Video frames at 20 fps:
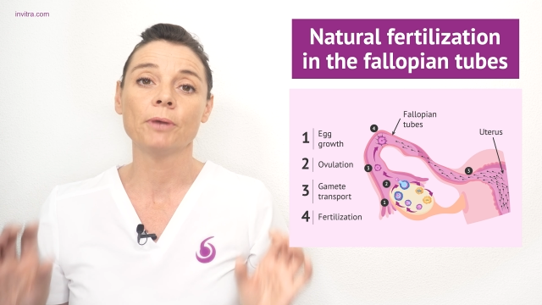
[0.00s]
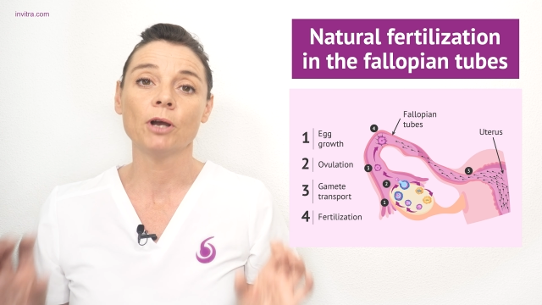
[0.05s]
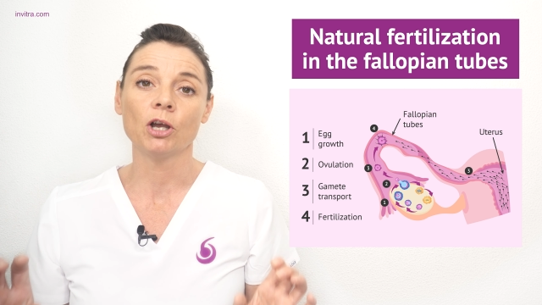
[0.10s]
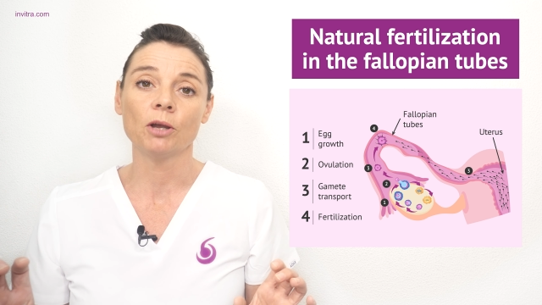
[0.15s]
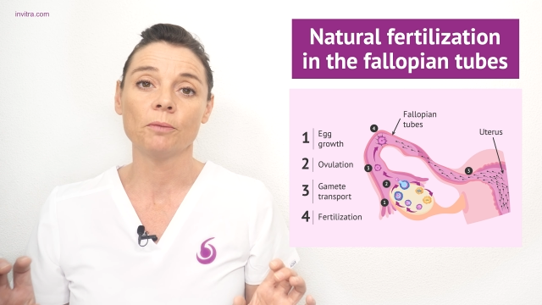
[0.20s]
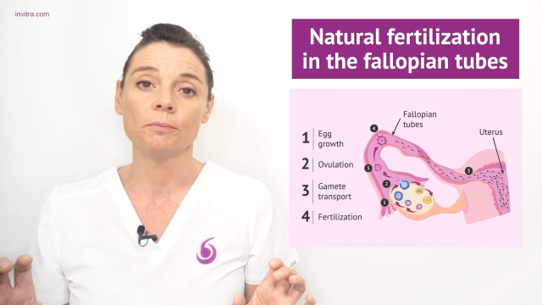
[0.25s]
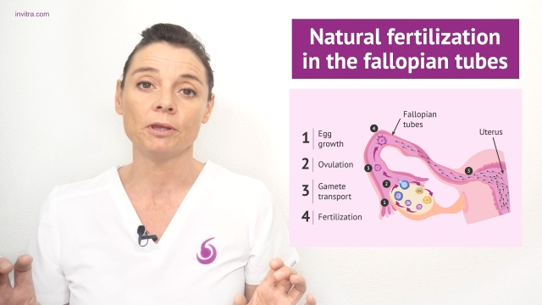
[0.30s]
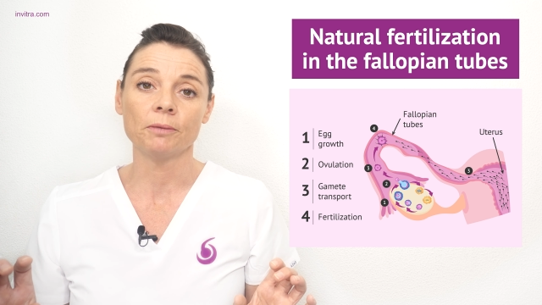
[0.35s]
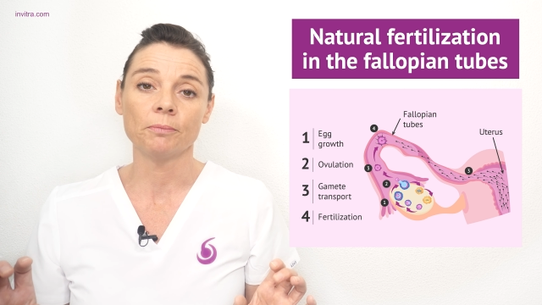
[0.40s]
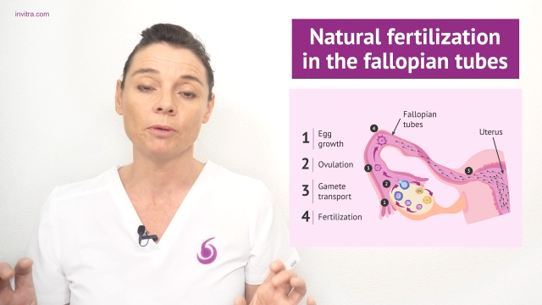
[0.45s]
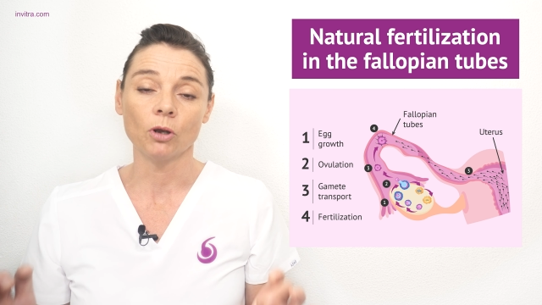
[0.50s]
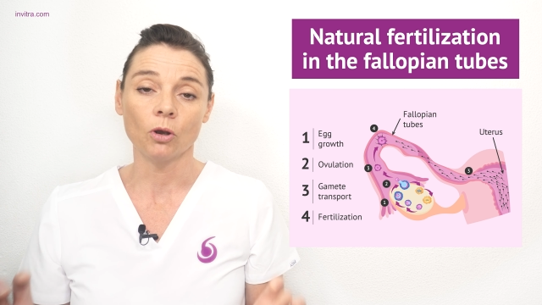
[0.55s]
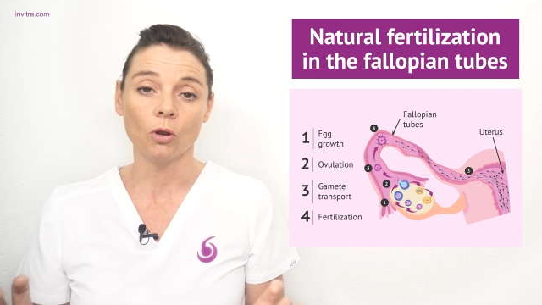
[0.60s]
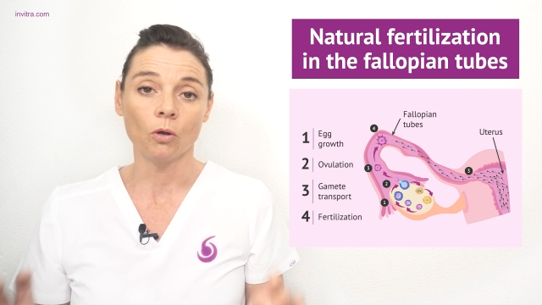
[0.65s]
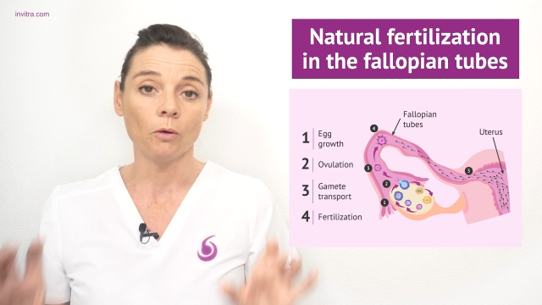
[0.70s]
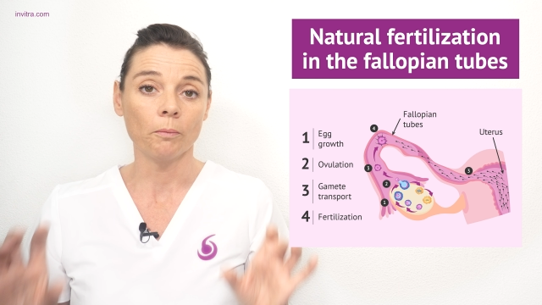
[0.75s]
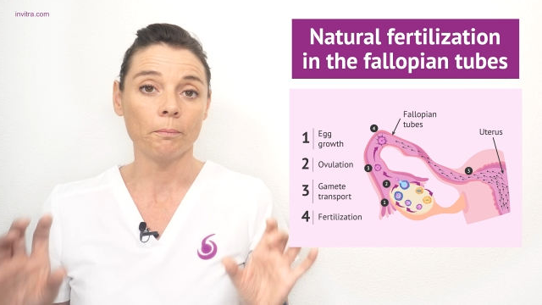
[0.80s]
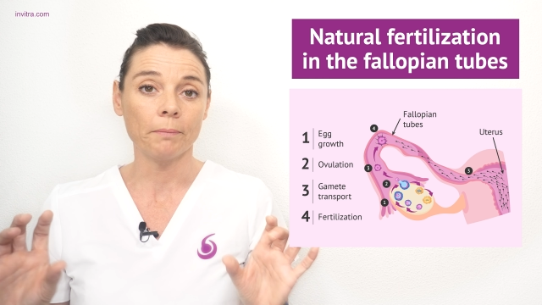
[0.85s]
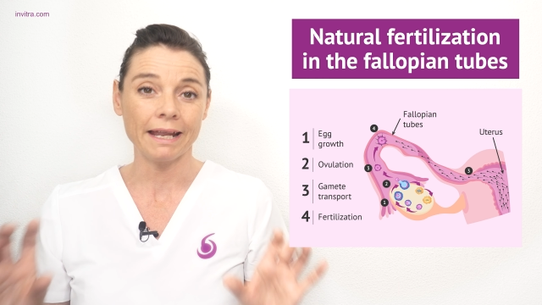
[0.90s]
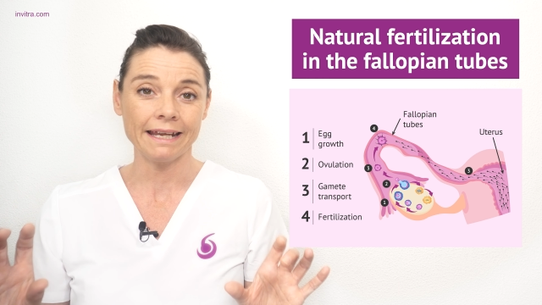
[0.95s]
permeable
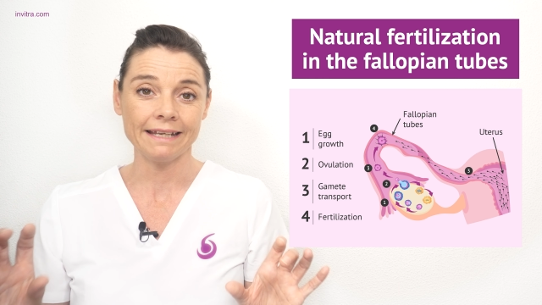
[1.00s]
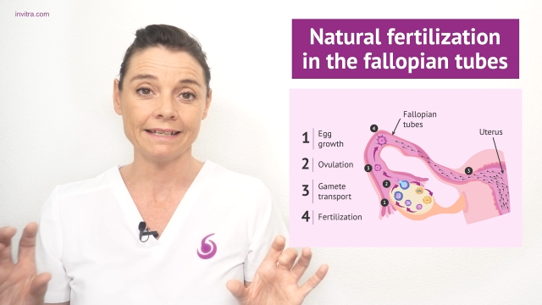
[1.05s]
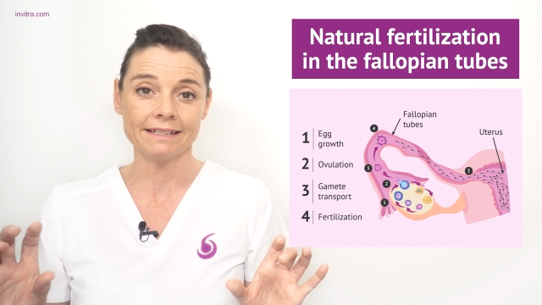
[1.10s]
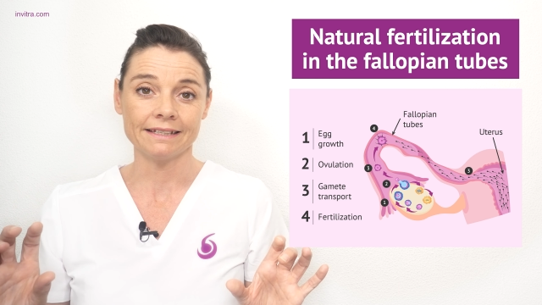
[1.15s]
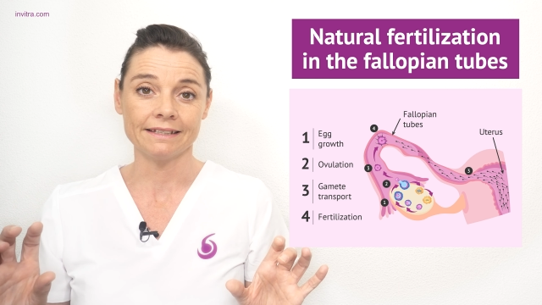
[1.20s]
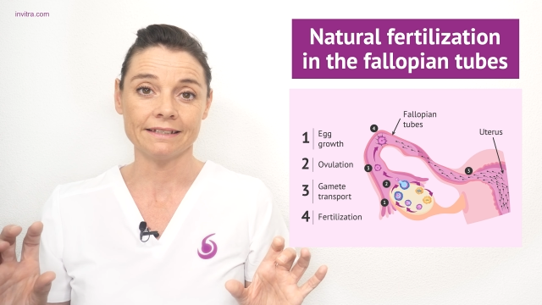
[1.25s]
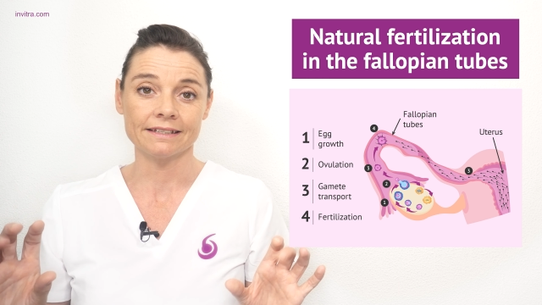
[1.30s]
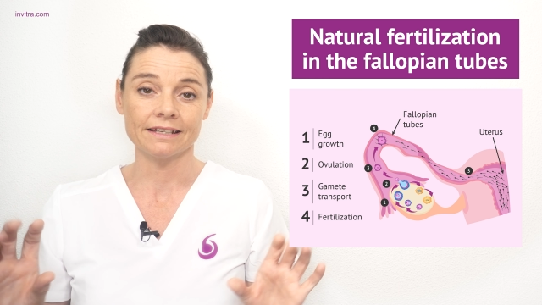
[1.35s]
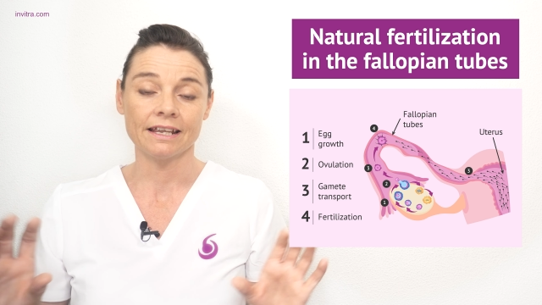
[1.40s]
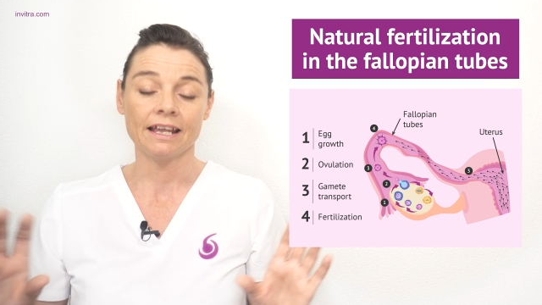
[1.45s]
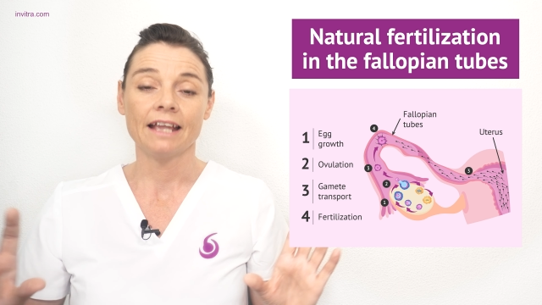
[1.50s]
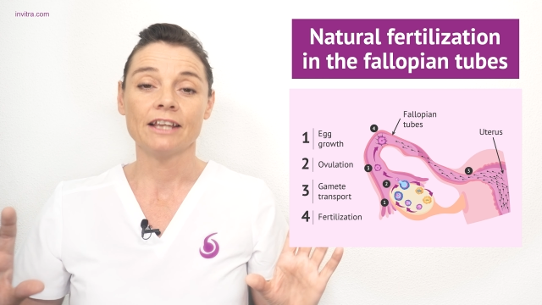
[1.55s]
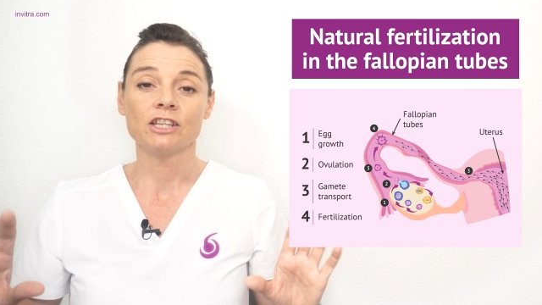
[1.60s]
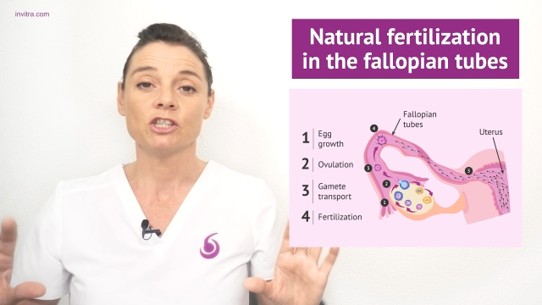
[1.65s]
or patent